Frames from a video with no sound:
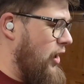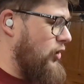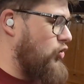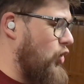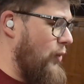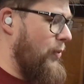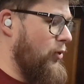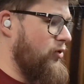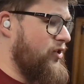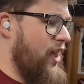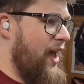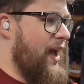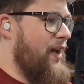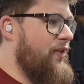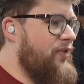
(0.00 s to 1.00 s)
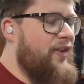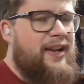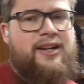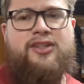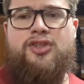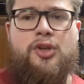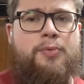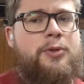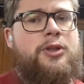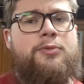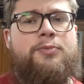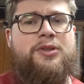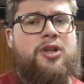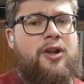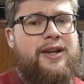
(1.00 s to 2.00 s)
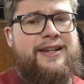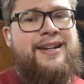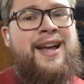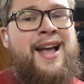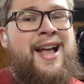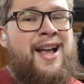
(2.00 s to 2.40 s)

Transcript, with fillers: Triples there, feeling super solid.